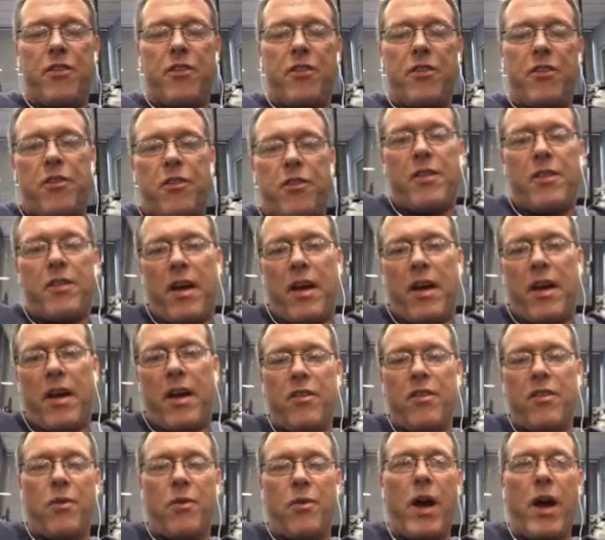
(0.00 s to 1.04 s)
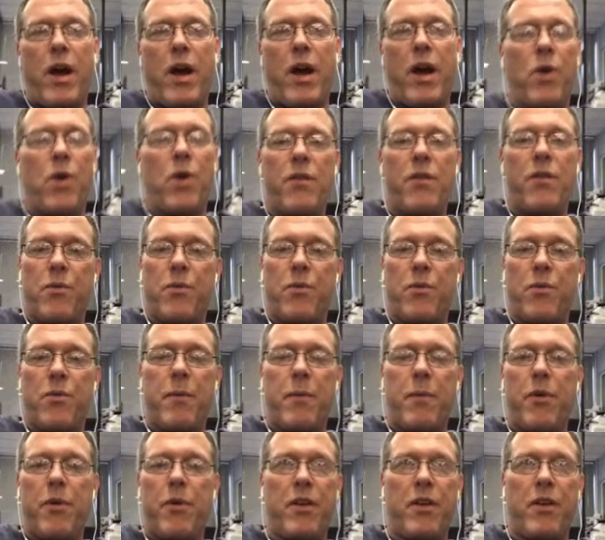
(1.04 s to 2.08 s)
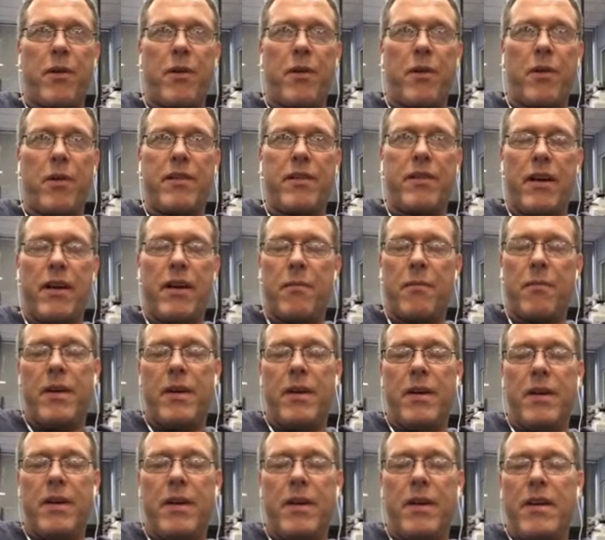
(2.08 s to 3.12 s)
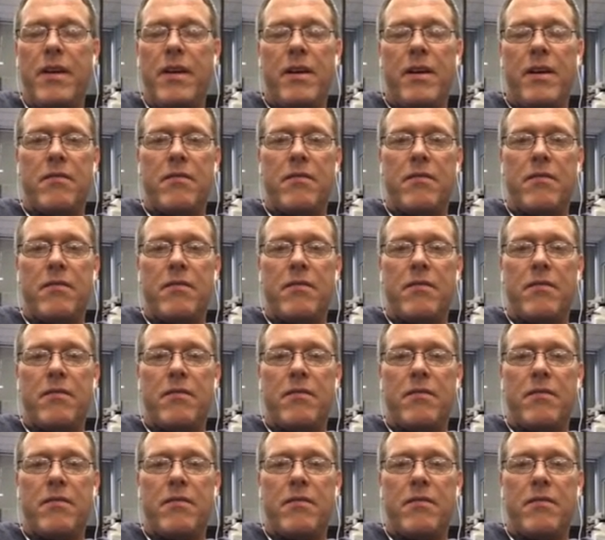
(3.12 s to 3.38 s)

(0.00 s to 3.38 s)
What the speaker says: it just depends on, is it the right one for the right person at the right time?